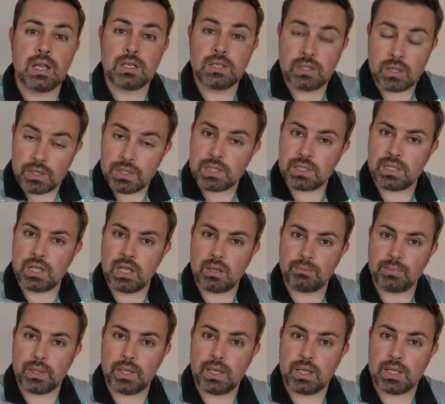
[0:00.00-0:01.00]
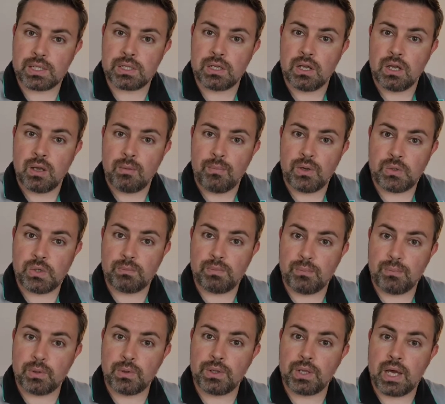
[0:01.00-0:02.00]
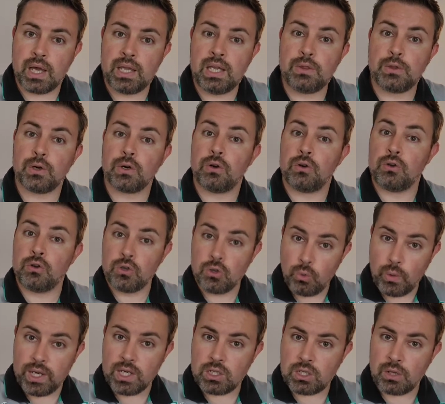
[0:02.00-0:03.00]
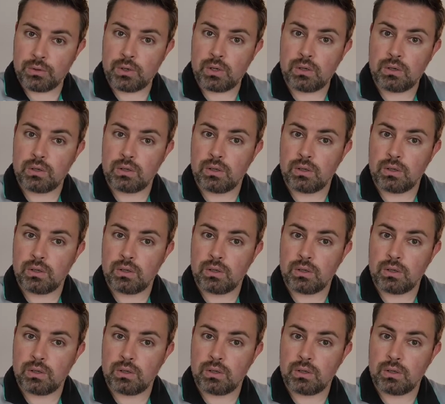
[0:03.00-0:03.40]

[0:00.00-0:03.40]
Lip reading: does take place between people that either know each other,